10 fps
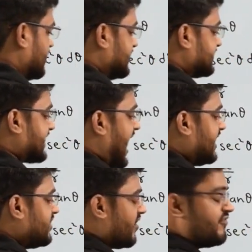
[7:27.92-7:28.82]

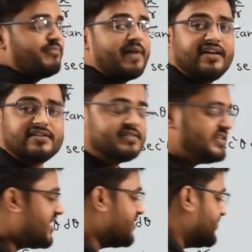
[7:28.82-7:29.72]
sine of minus
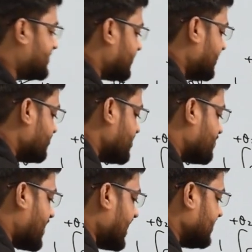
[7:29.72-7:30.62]
theta 1, which will give me
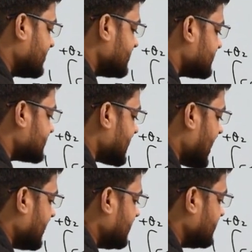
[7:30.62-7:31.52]
minus
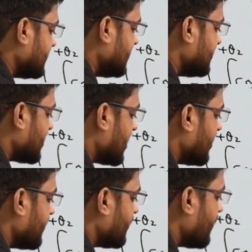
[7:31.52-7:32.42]
sine
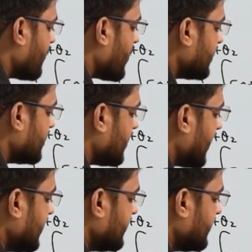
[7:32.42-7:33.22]
theta 1, and